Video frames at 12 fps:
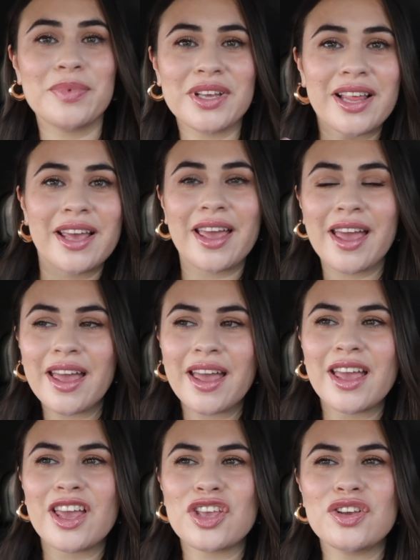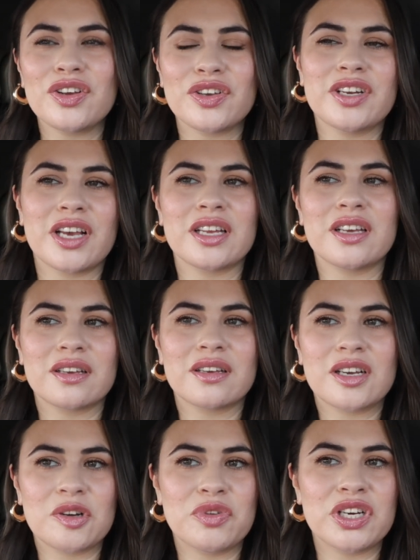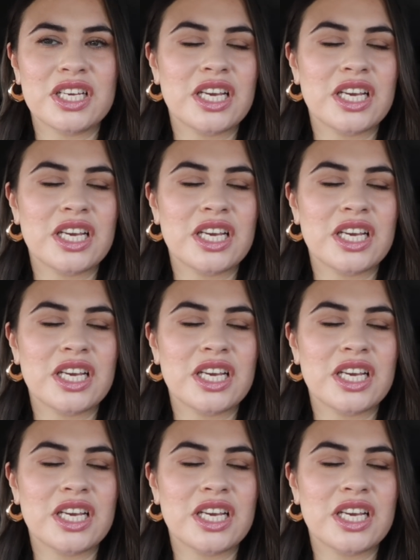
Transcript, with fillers: be like hey you know you're not gonna come on